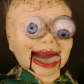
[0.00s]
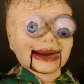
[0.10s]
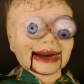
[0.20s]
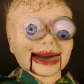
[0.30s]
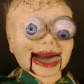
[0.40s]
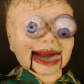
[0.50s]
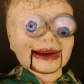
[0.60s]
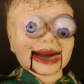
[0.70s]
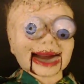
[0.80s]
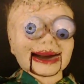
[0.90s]
No, it
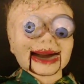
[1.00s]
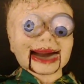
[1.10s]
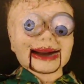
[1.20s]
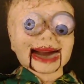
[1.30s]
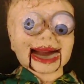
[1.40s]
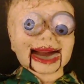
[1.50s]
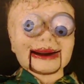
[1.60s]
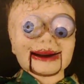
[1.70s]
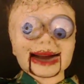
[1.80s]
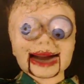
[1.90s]
started right up.
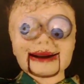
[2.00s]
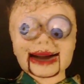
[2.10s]
Way to go,